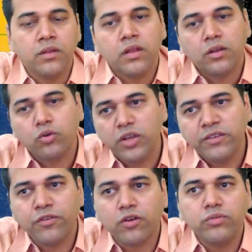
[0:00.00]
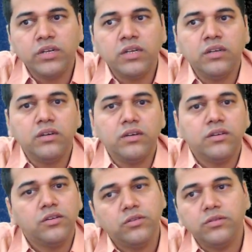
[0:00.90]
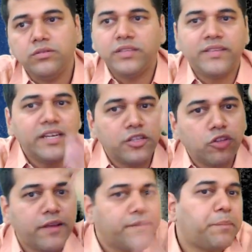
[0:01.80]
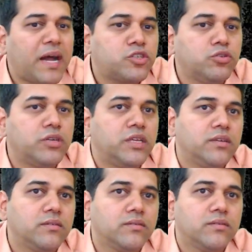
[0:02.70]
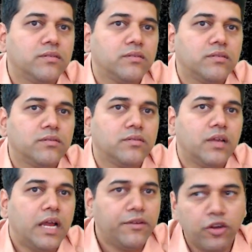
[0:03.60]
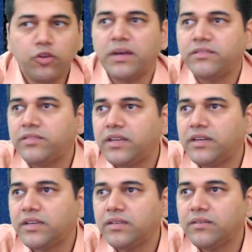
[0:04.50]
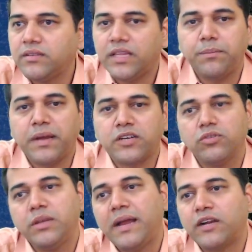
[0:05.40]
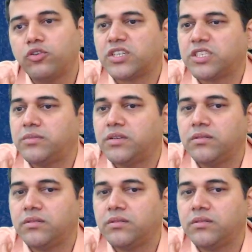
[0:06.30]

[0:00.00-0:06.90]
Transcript: Going forward, this entry to never passed only, and we have to pass this entry. They passed only bank to customer.